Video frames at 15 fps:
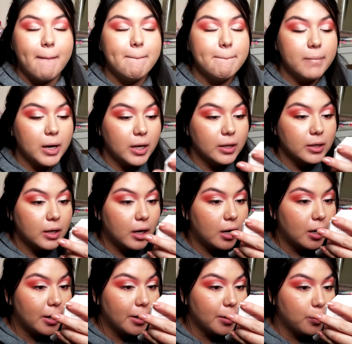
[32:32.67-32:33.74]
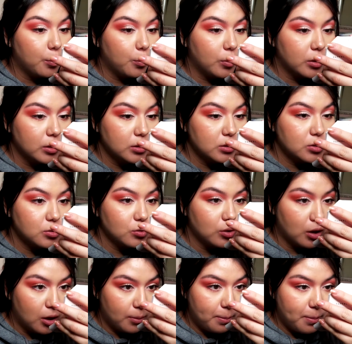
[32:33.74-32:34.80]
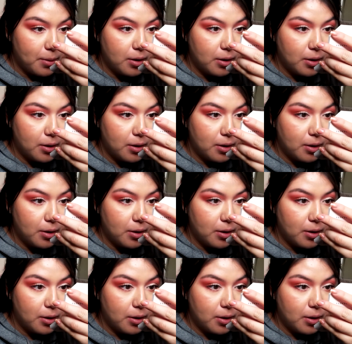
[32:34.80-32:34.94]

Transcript: But I wanted to hop